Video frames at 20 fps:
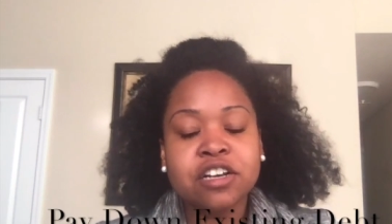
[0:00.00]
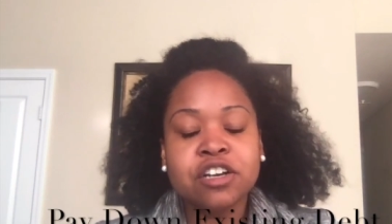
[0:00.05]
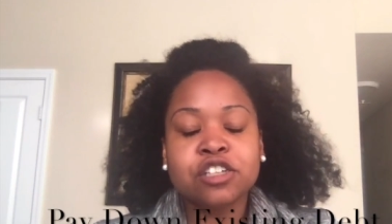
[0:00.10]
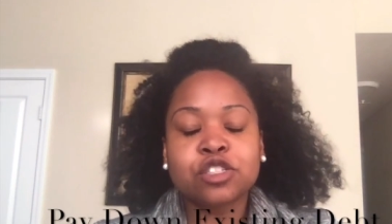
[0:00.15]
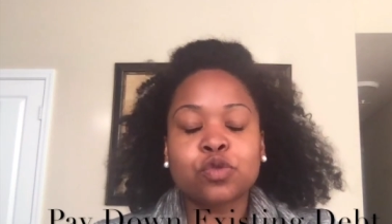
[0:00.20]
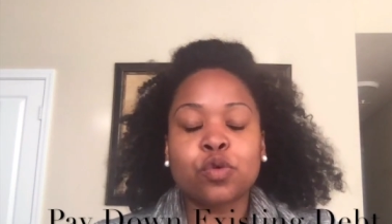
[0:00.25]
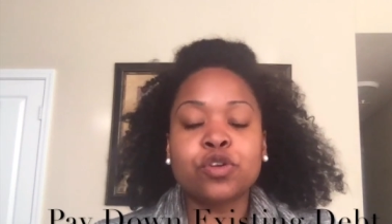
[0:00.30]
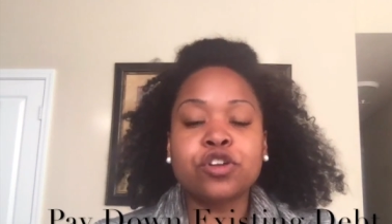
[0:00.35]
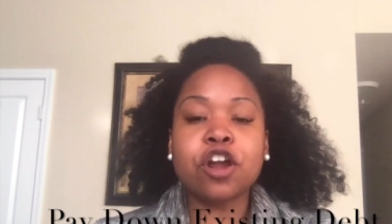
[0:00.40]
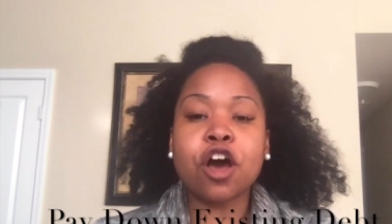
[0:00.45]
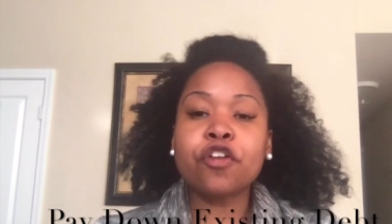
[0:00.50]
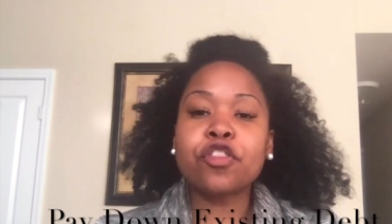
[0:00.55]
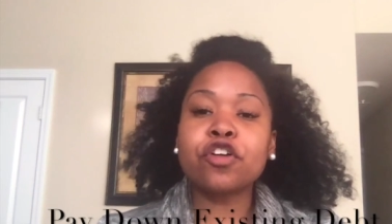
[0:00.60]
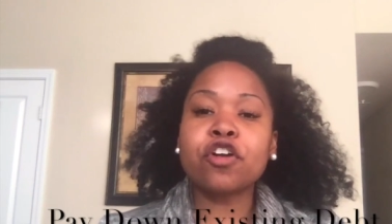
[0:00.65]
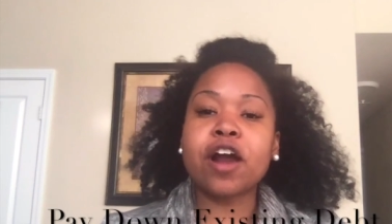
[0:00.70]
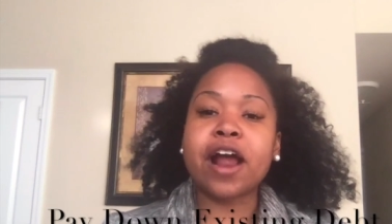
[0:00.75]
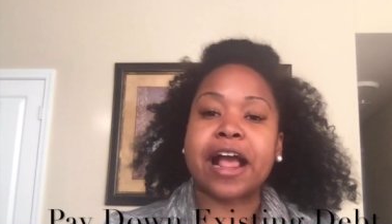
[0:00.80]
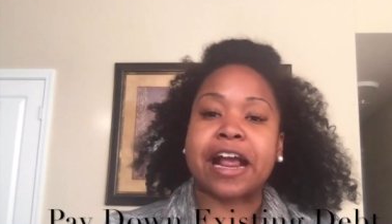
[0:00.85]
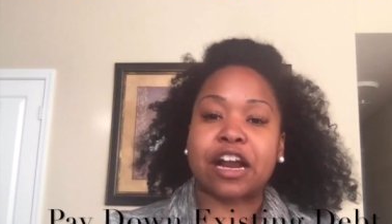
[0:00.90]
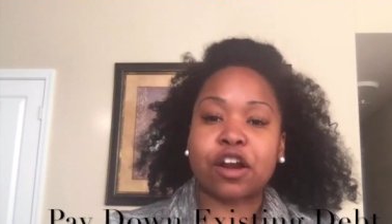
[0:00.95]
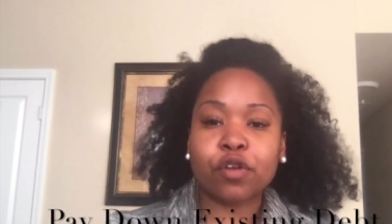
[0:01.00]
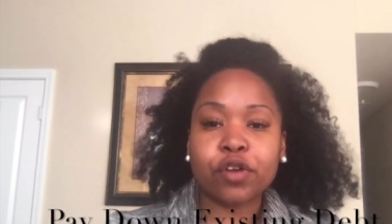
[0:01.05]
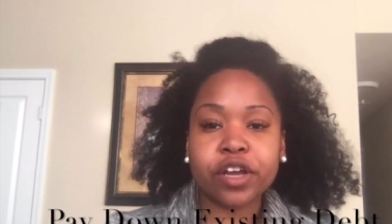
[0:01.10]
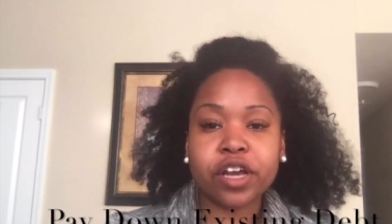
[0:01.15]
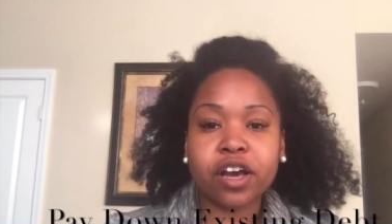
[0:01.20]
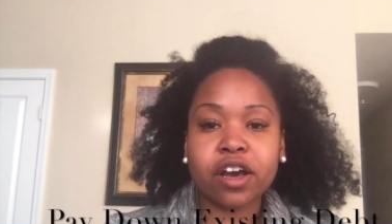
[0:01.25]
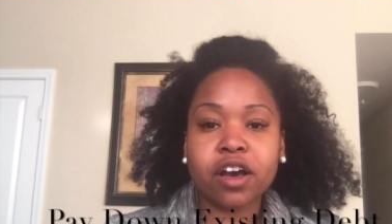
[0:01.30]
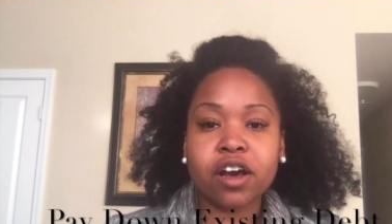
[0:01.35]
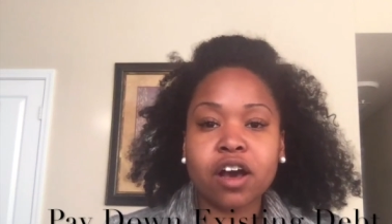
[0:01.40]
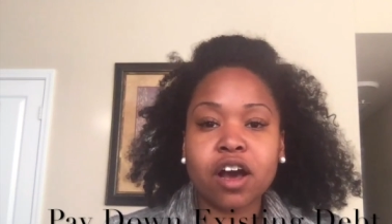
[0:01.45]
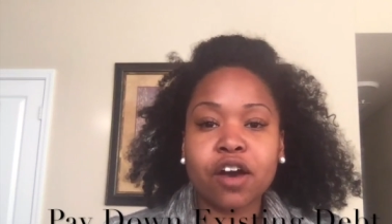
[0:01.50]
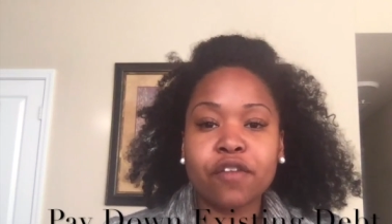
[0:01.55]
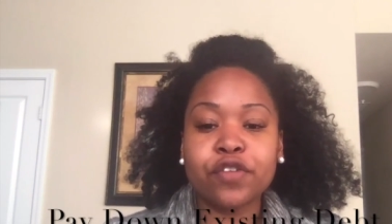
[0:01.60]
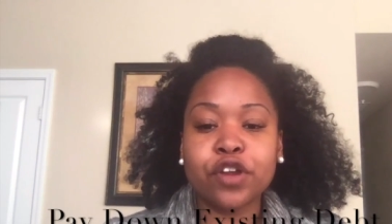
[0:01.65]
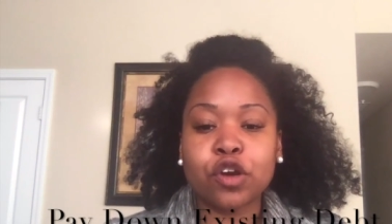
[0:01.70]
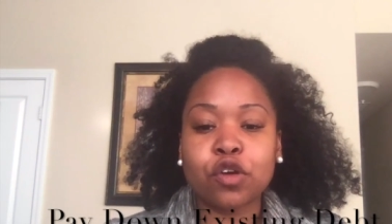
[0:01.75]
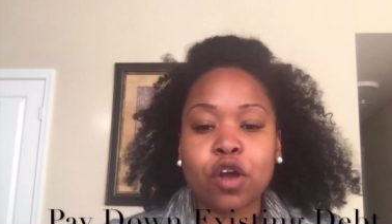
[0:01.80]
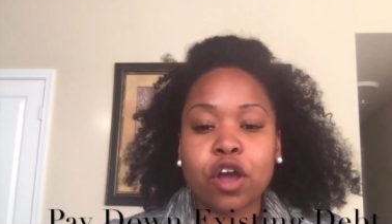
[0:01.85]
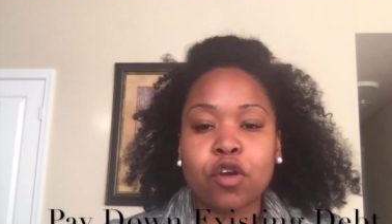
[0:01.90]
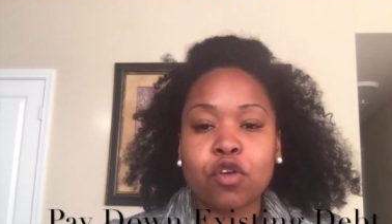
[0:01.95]
So another area of
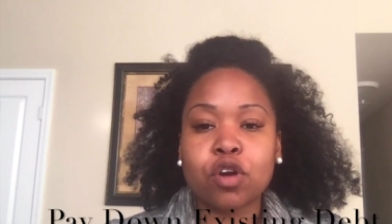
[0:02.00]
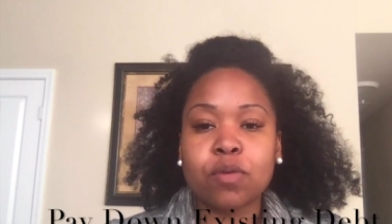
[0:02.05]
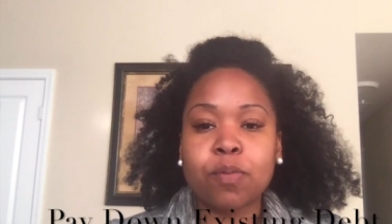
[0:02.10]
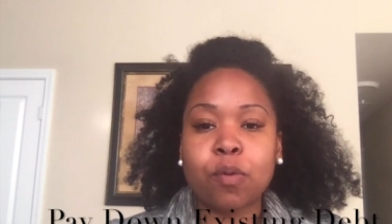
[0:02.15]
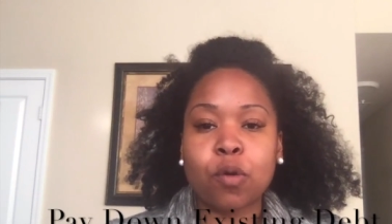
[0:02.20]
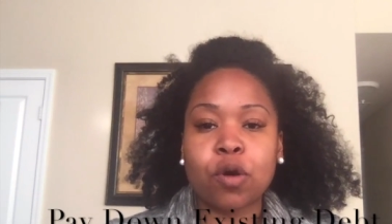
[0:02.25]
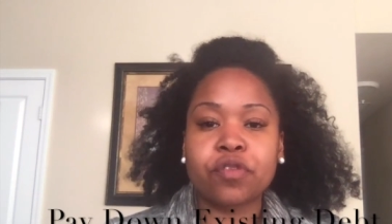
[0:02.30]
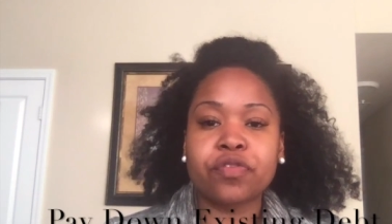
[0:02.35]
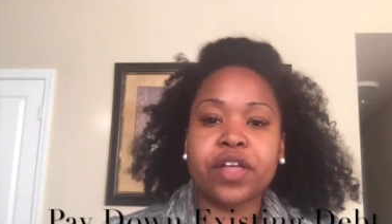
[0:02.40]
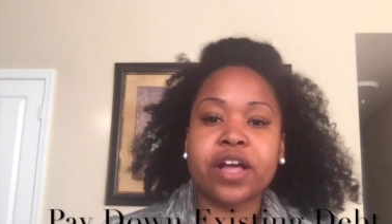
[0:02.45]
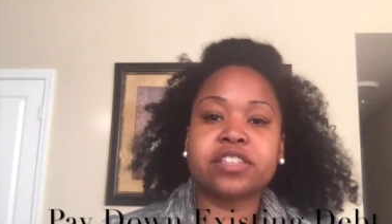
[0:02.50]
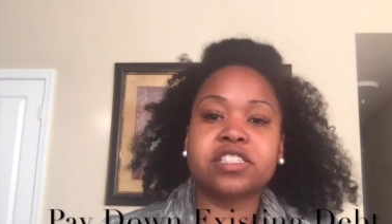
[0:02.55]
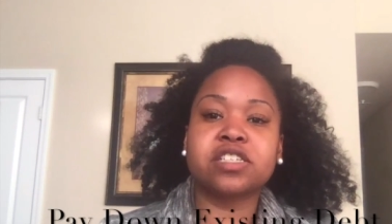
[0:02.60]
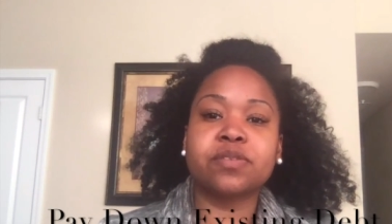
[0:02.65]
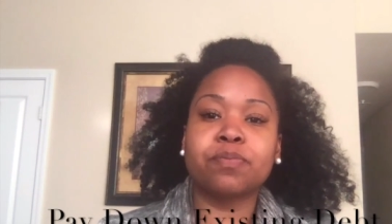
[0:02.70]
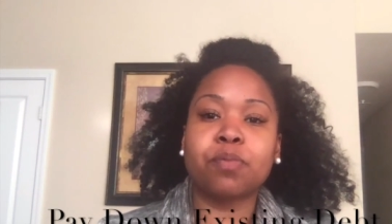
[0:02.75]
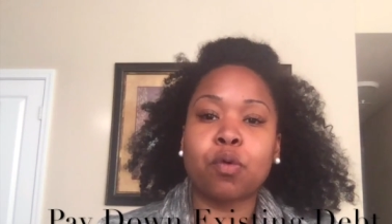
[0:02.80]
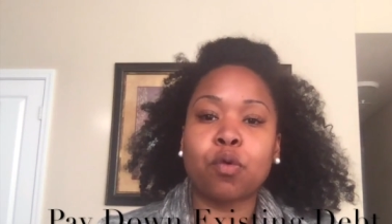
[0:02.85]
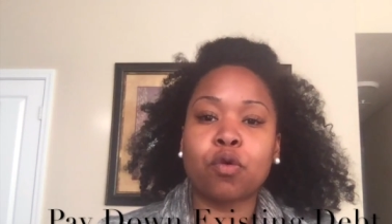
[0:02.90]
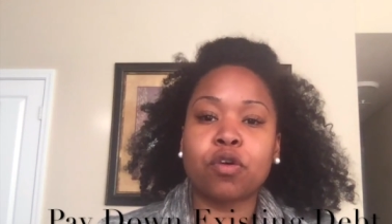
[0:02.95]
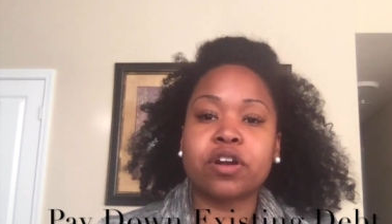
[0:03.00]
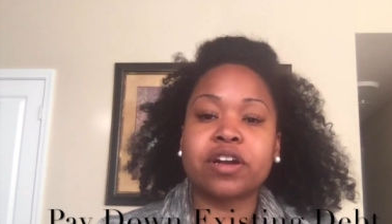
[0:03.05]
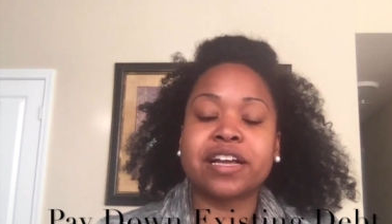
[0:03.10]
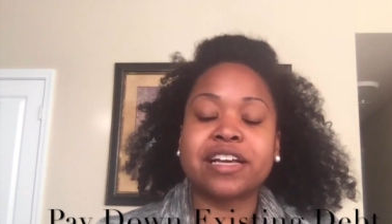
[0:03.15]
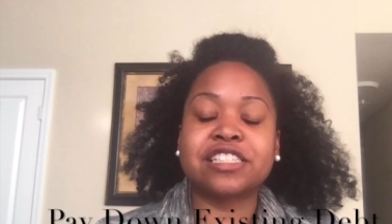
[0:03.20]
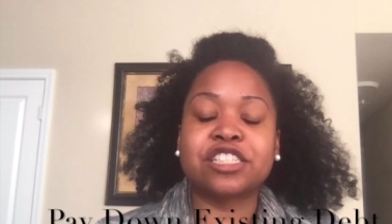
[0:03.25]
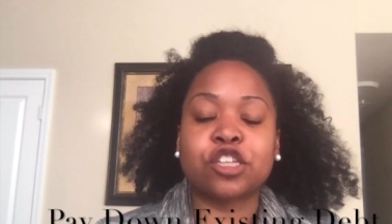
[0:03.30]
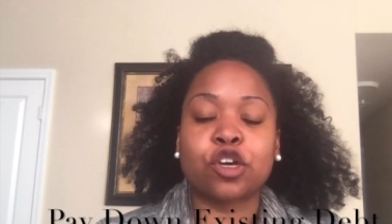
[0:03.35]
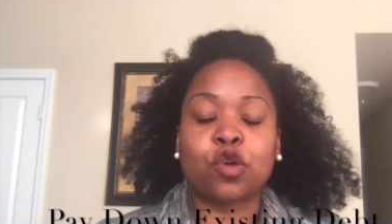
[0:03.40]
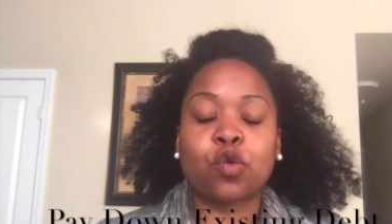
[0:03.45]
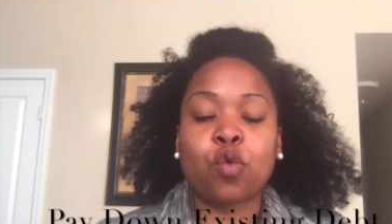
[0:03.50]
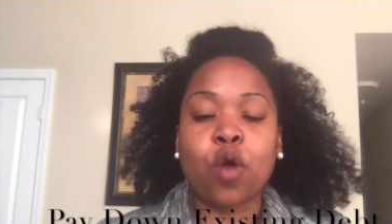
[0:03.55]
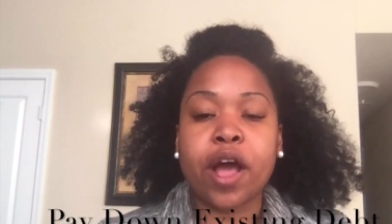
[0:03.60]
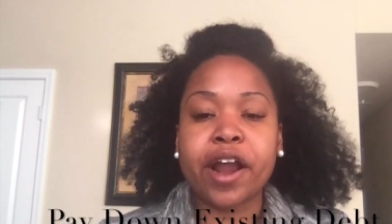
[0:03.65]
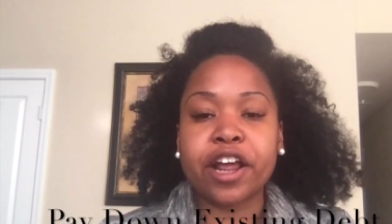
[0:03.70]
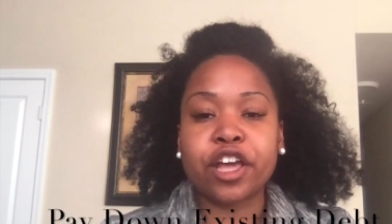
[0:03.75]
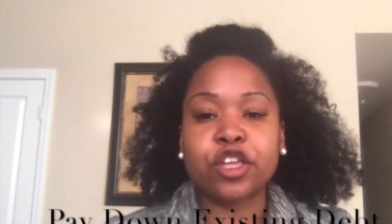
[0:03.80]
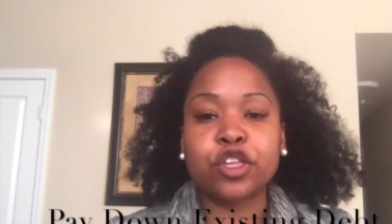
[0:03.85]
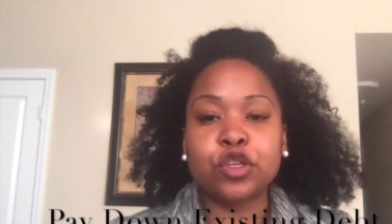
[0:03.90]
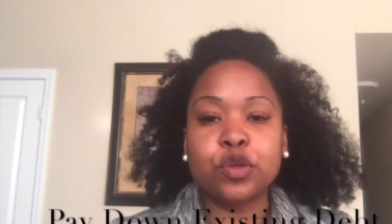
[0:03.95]
your credit report that's important is the
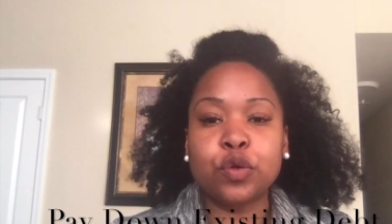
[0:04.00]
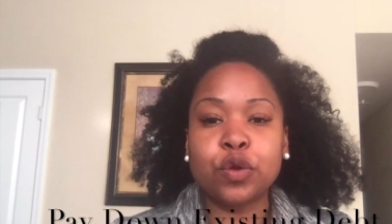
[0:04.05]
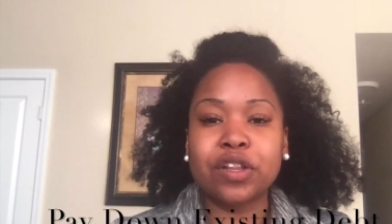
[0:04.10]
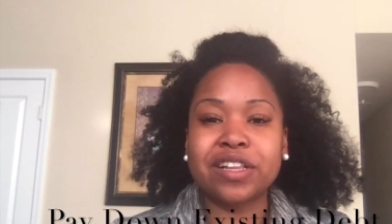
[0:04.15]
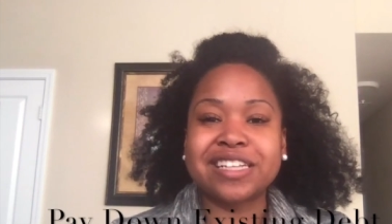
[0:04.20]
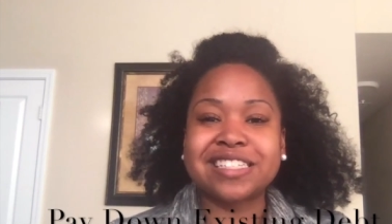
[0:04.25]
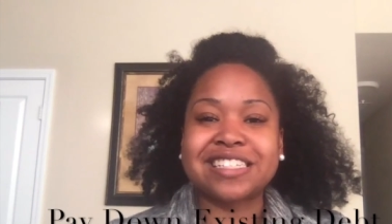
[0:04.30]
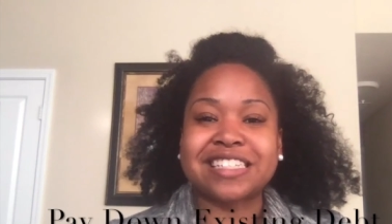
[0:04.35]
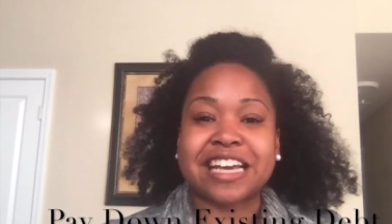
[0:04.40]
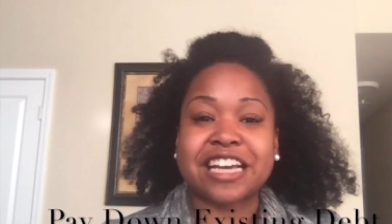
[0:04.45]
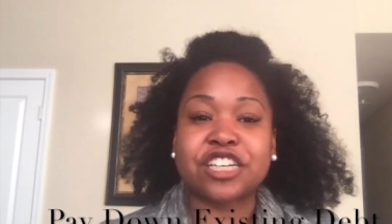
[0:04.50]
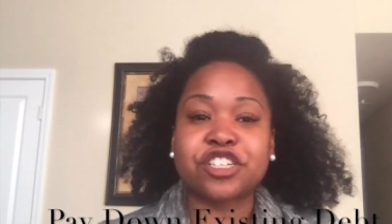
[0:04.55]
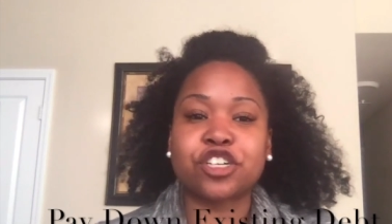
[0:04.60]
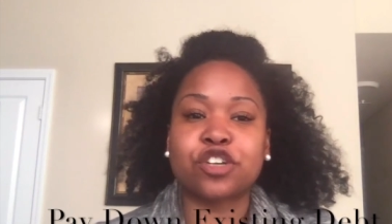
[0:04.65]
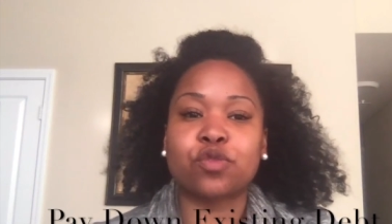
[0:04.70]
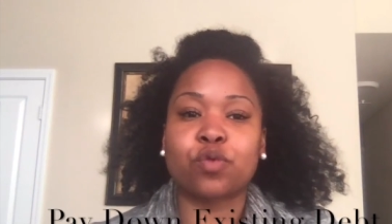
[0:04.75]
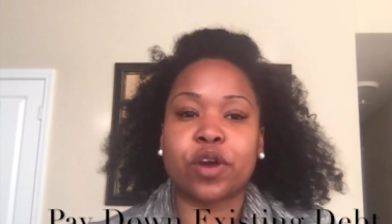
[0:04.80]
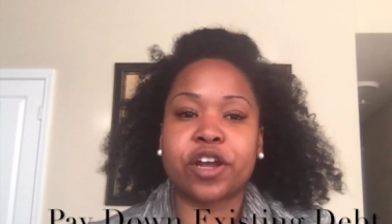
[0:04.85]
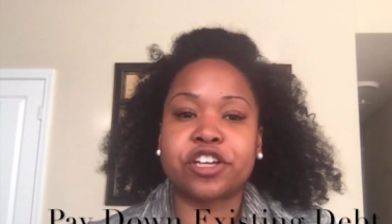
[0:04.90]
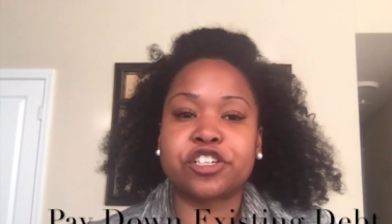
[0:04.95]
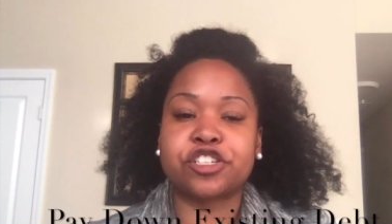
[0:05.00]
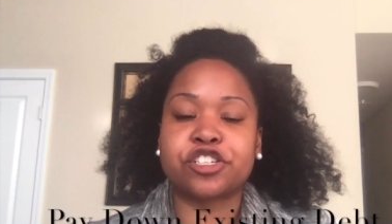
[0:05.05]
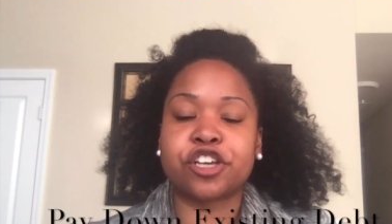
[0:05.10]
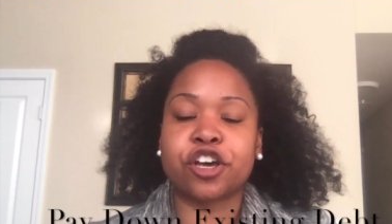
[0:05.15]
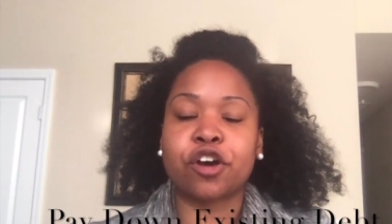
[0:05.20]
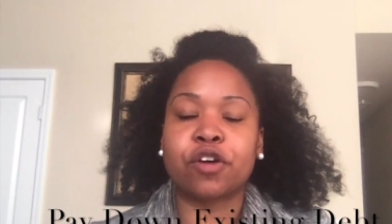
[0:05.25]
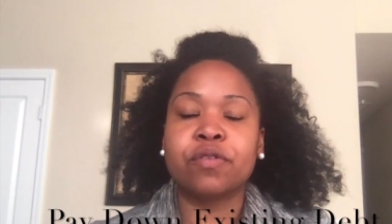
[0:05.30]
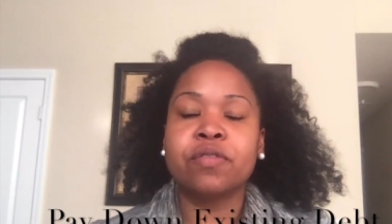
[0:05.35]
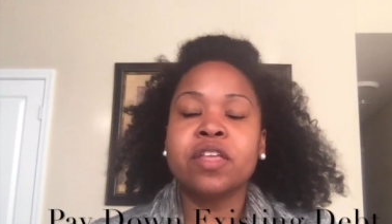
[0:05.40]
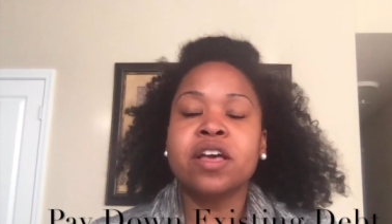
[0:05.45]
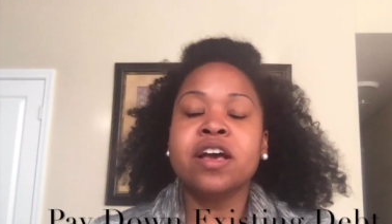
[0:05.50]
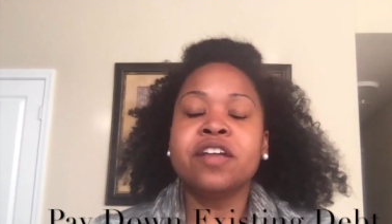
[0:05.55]
credit utilization ratio.